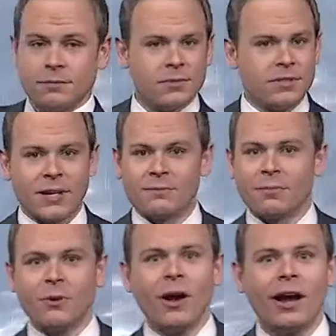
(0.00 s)
Dayton
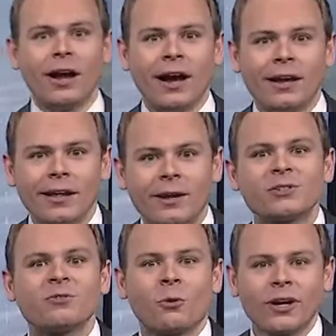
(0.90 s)
Brouhaha. Here's
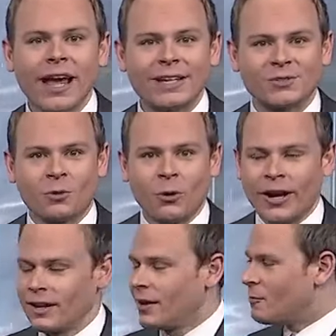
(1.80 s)
the forecast for it.
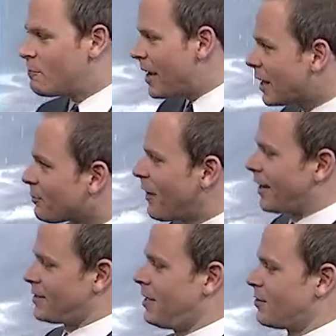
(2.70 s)
Big
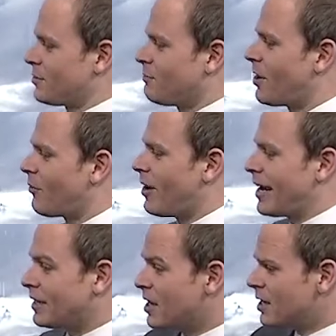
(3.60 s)
event here tomorrow
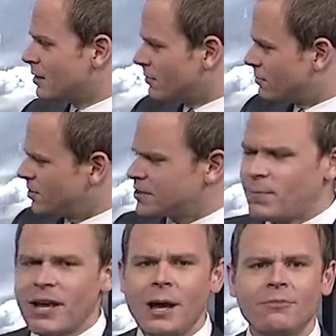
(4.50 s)
night. 6
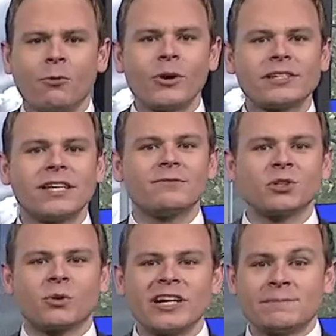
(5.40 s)
p.m., 47
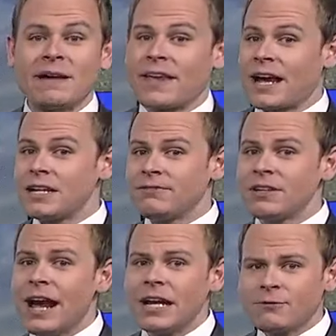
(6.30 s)
degrees. By the end of the
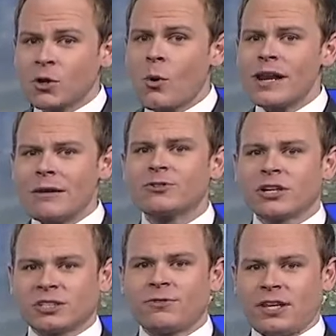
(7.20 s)
night, if you're going out
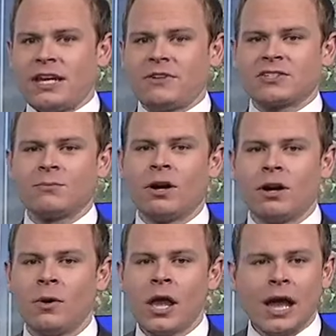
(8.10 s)
just for the evening
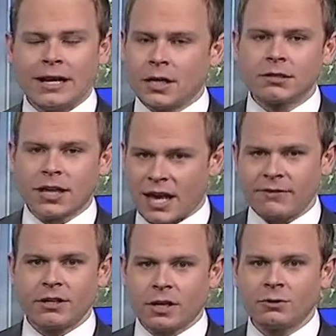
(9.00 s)
tomorrow, I'd go with the
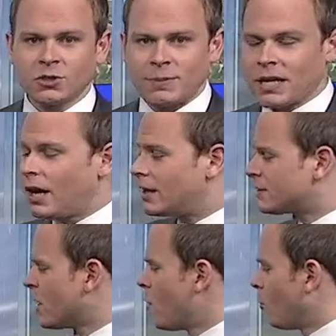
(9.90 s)
heavier coat just because
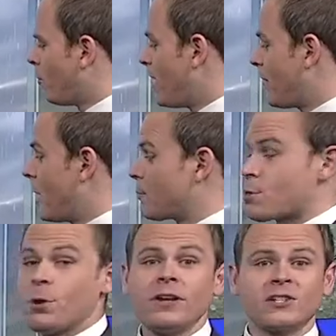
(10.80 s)
we'll be in the upper
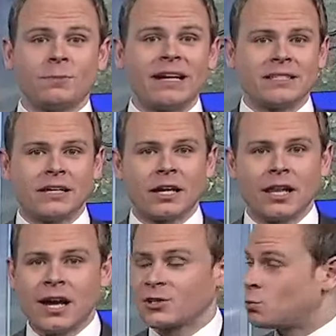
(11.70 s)
30s by 10
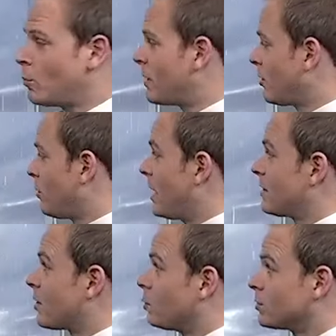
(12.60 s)
o'clock, so it will be a little bit on
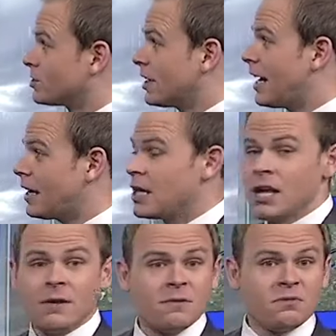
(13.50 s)
the colder side.
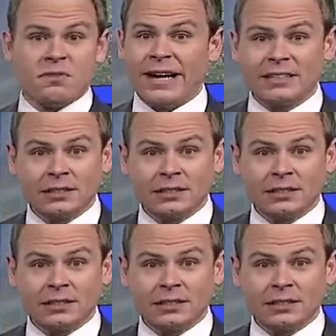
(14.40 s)
Nice,